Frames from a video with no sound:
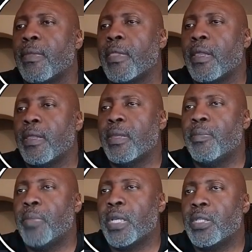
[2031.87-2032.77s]
the
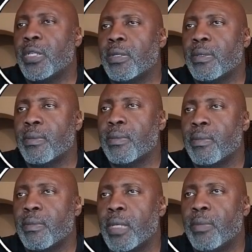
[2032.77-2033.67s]
picture?
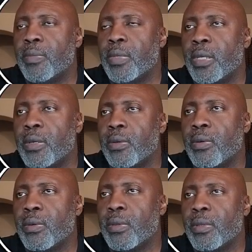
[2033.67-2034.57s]
Yep, there you
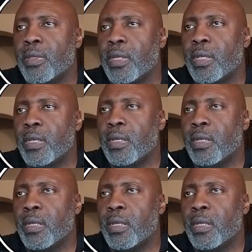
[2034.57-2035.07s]
go. Three